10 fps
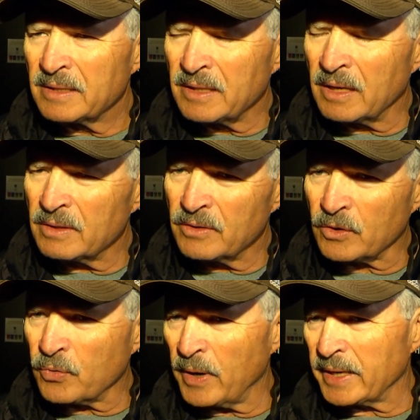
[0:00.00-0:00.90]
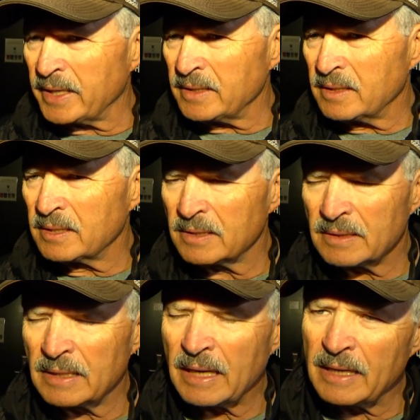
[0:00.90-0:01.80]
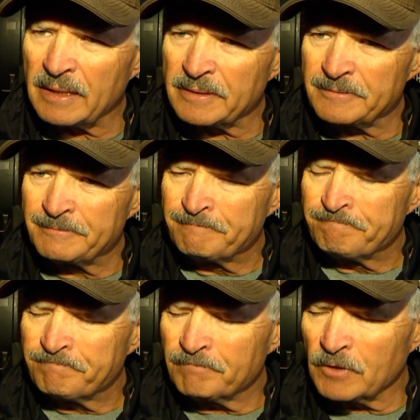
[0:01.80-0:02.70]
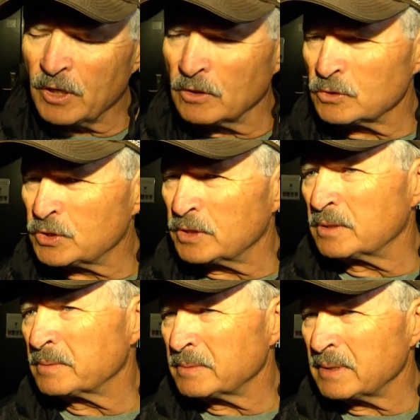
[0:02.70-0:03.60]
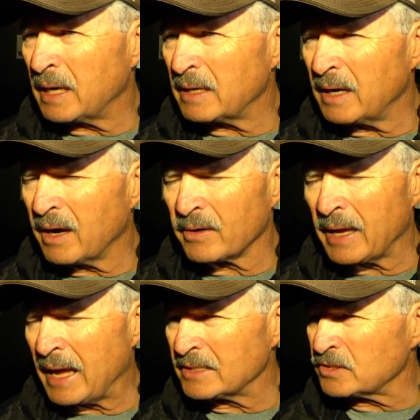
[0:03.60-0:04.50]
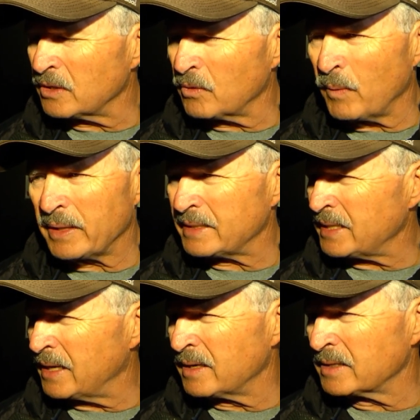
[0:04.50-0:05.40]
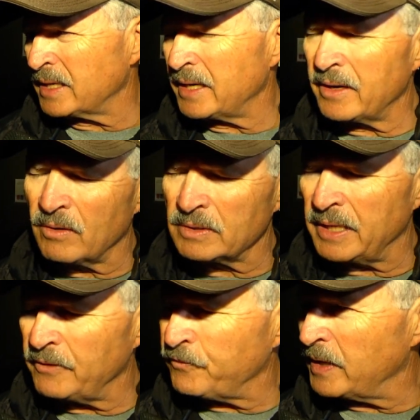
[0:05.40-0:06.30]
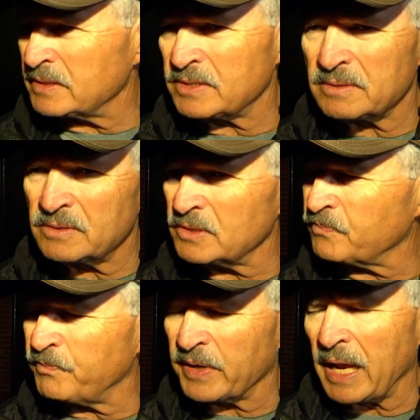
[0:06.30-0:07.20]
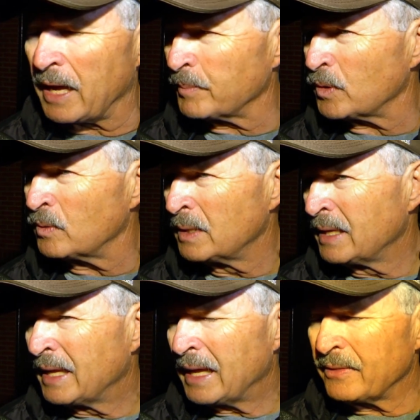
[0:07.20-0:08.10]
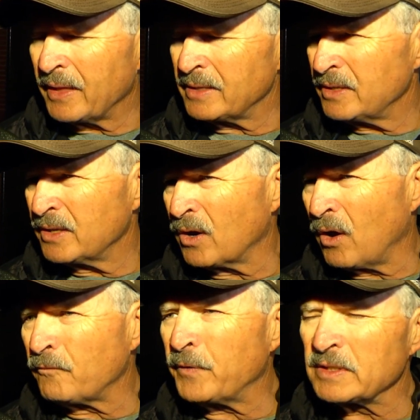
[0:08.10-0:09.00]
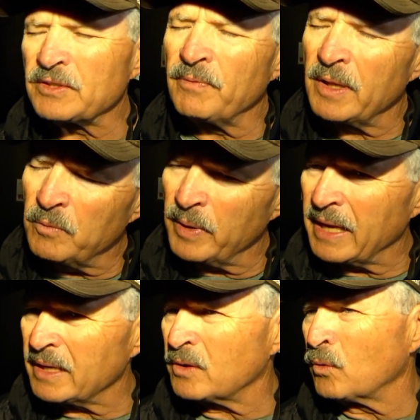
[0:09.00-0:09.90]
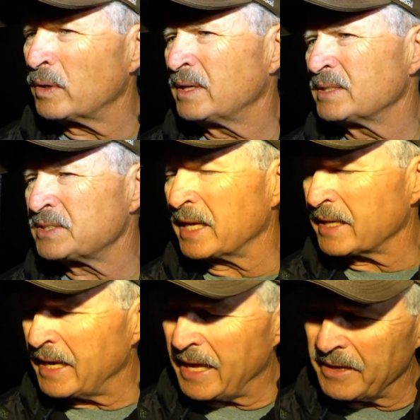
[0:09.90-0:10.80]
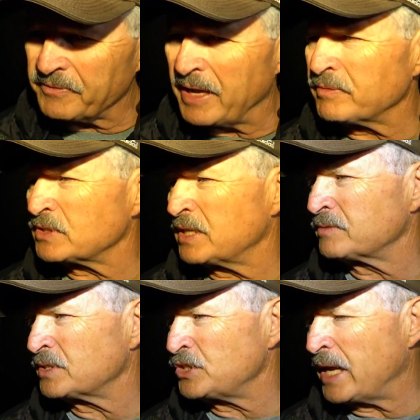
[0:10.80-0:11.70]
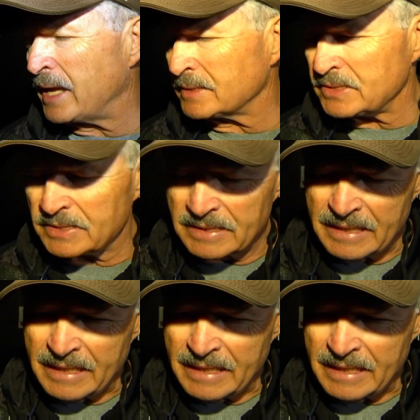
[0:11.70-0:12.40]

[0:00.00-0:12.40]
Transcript: the, the credit uh, goes to uh, our guys, uh, the way that they hung in there on defense, just phenomenal. And then, you know, offensively, we got to go in in the second half, gave ourselves a chance.